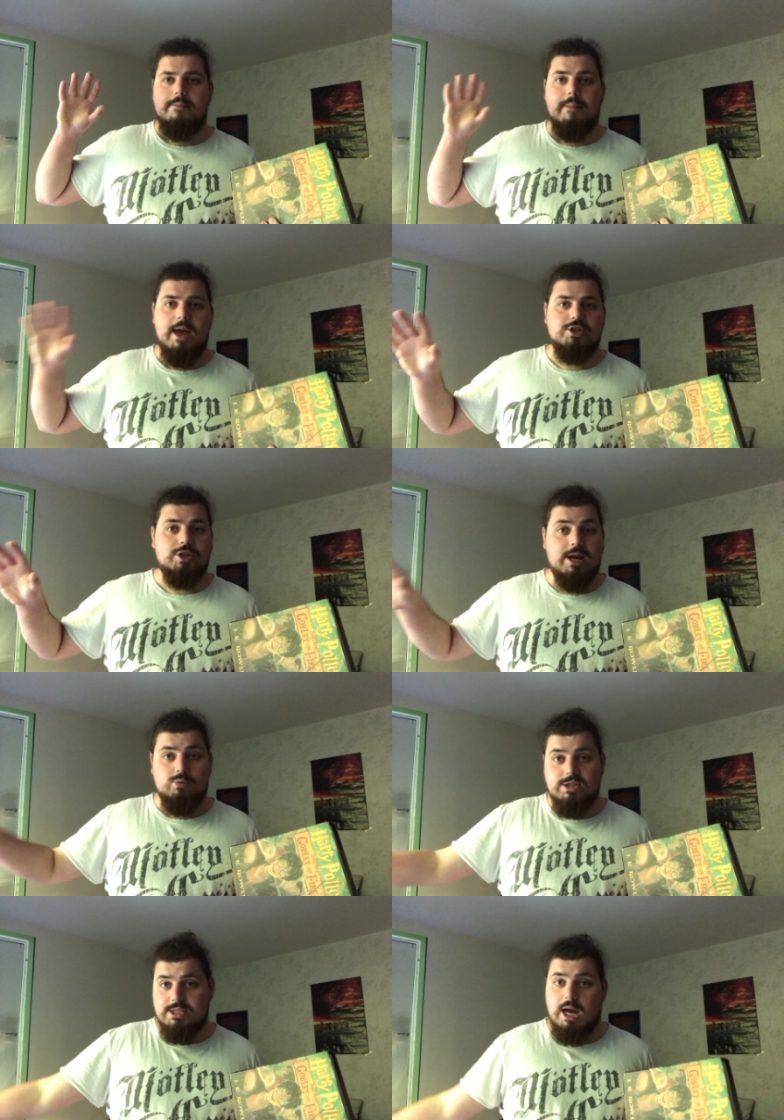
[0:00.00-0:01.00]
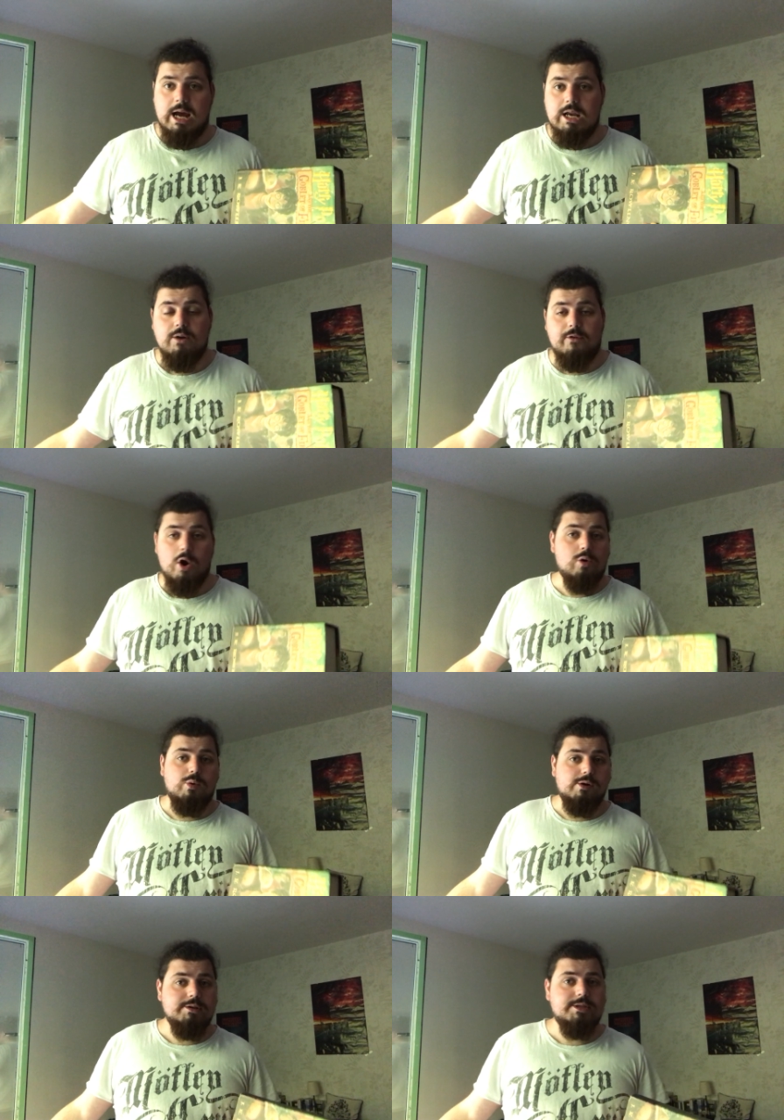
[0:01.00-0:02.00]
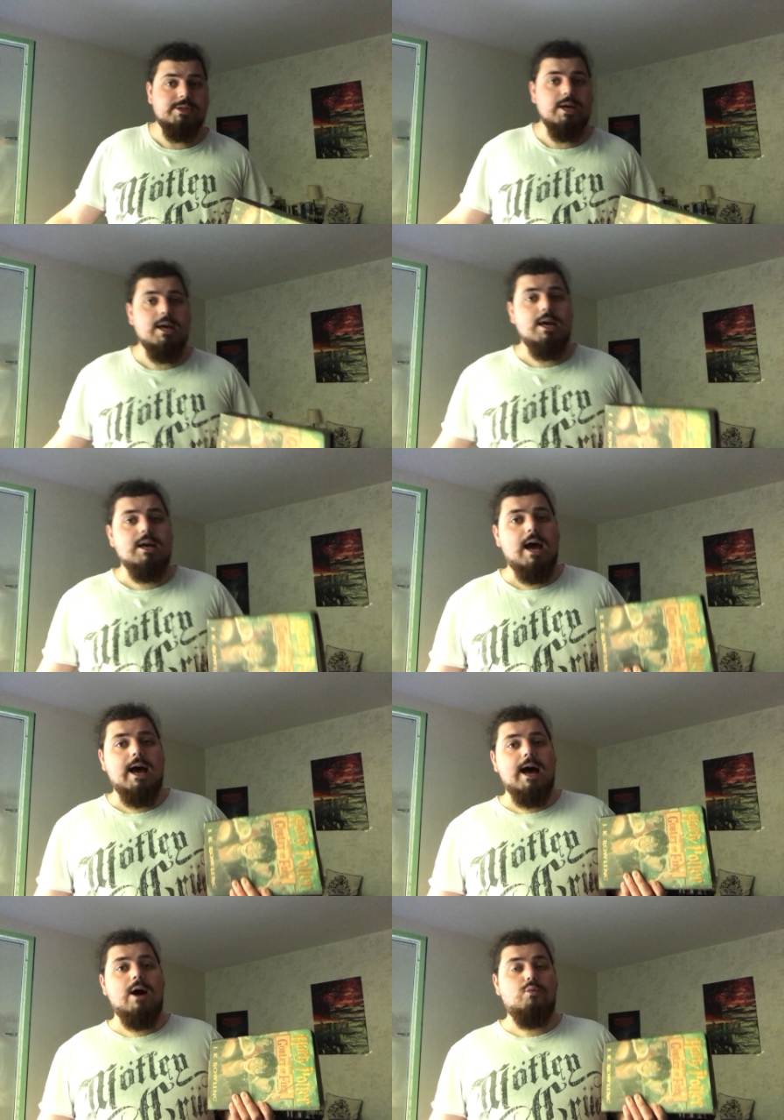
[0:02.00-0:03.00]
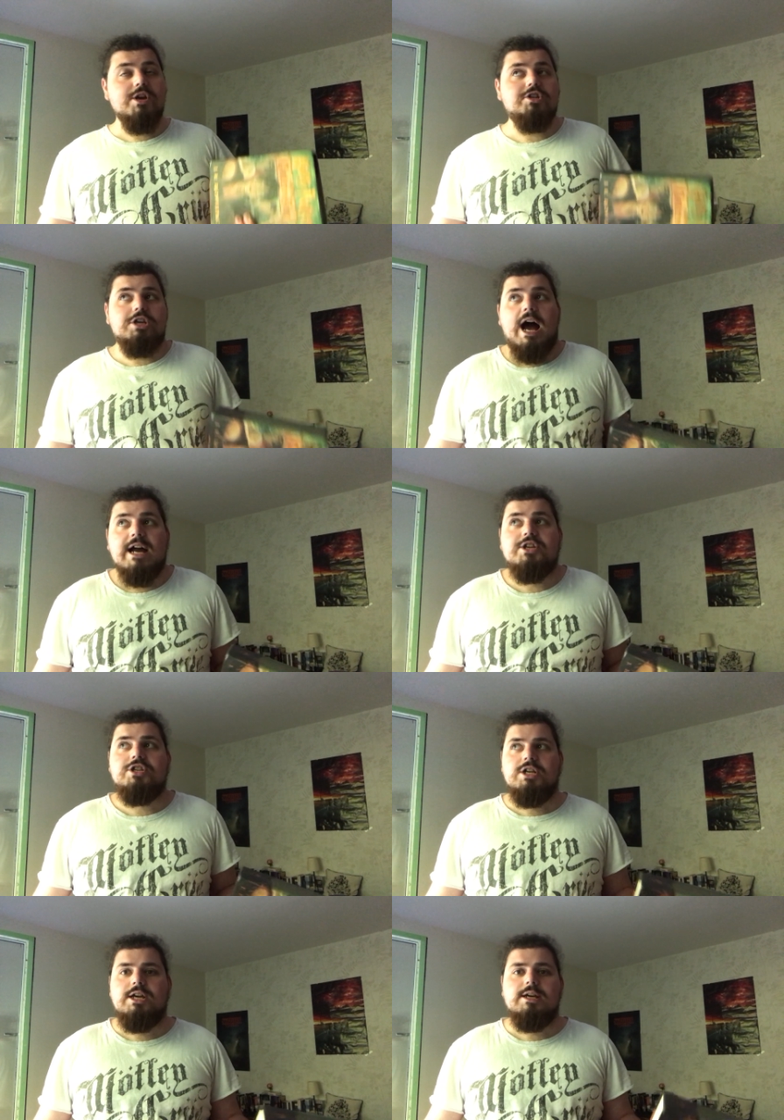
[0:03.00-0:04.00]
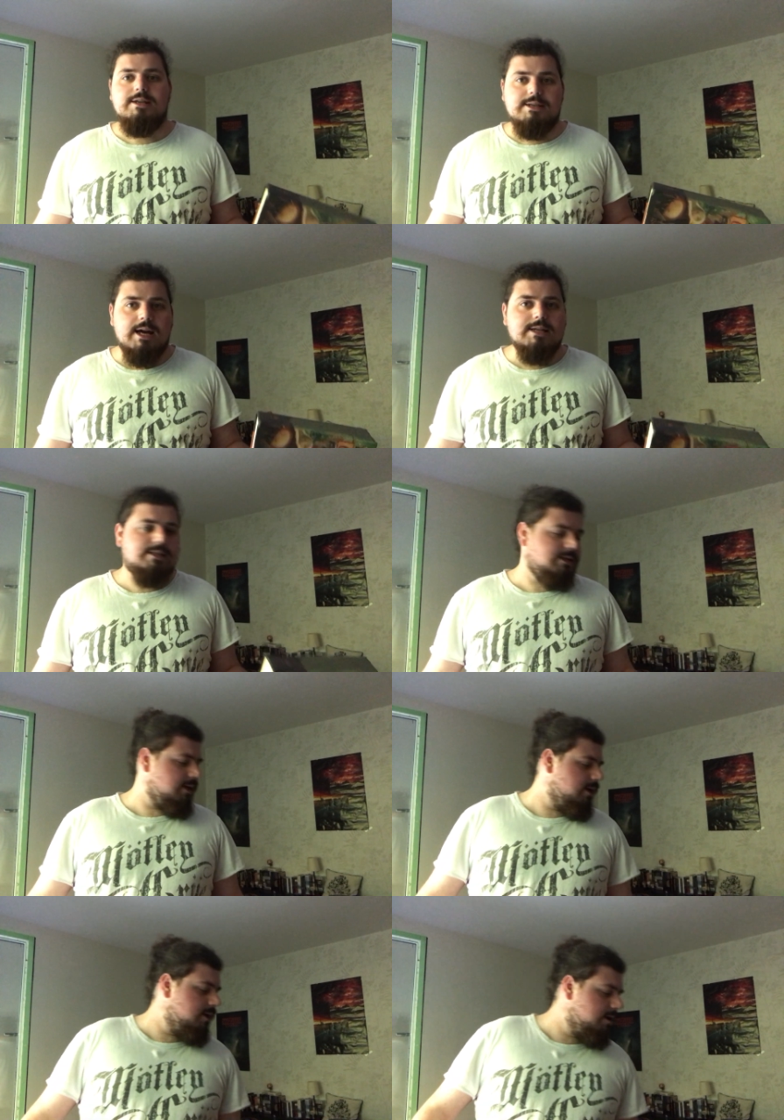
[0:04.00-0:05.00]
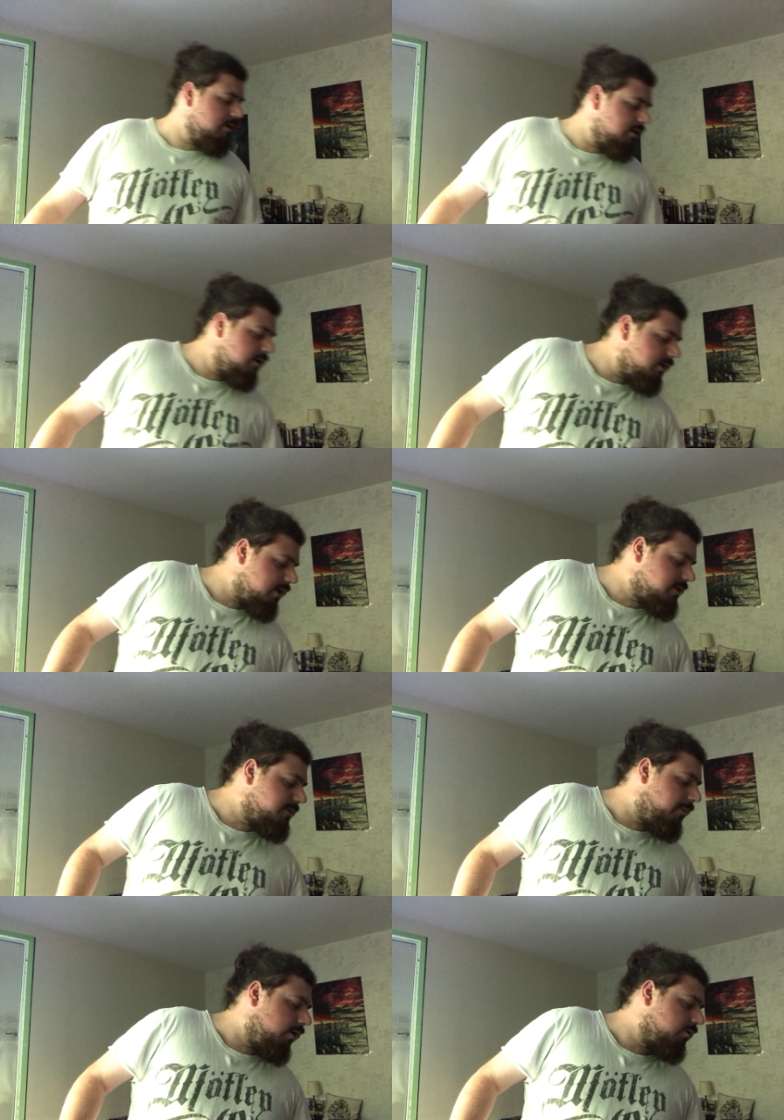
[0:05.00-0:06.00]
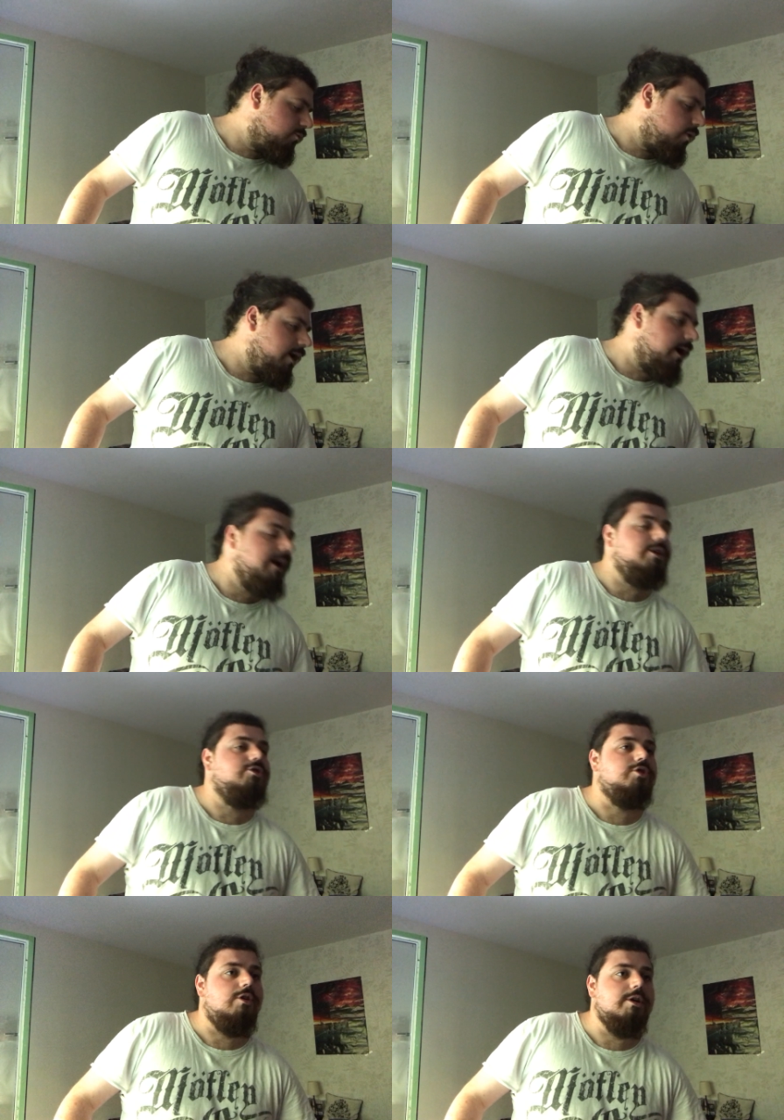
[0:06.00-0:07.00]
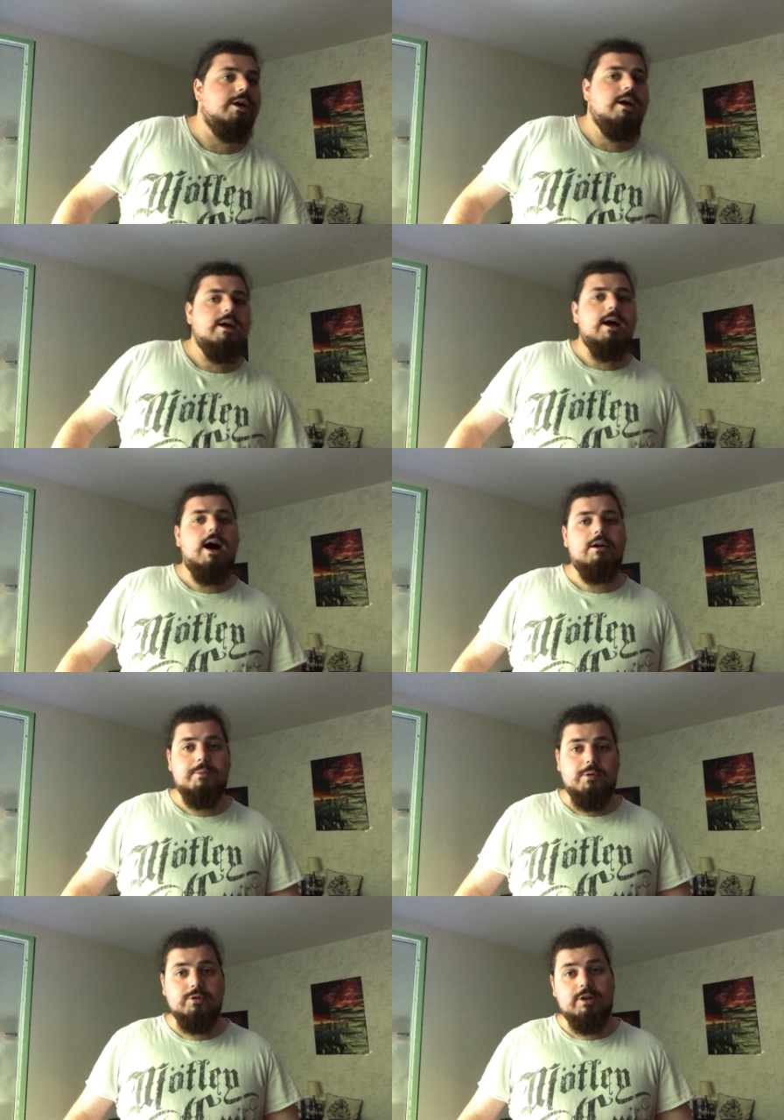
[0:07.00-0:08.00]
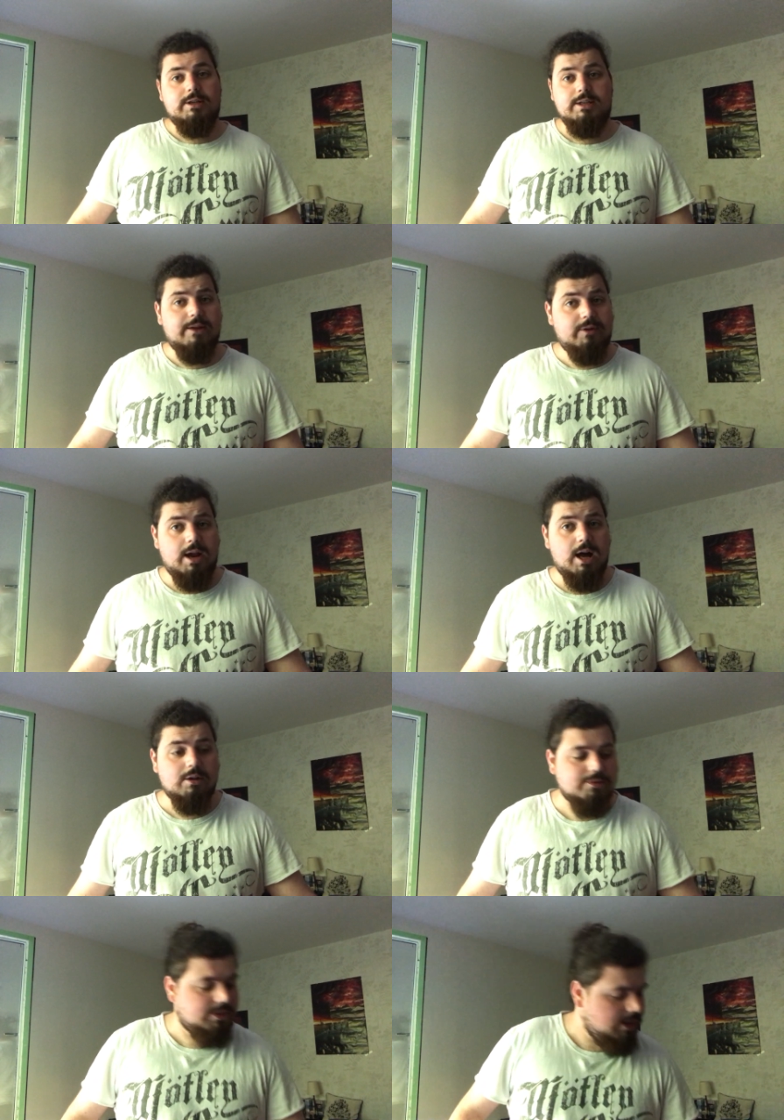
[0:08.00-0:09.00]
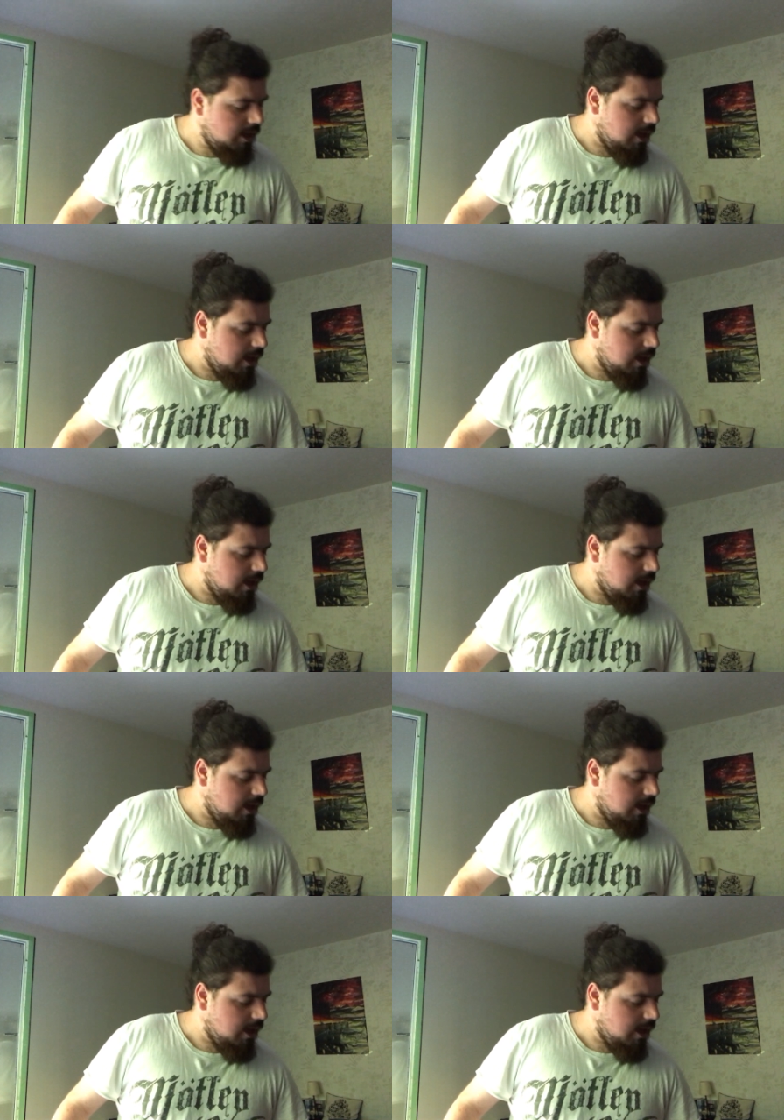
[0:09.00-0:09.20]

magic outside of Hogwarts, which actually does is a part why I enjoy Harry Potter and the Deathly Hallows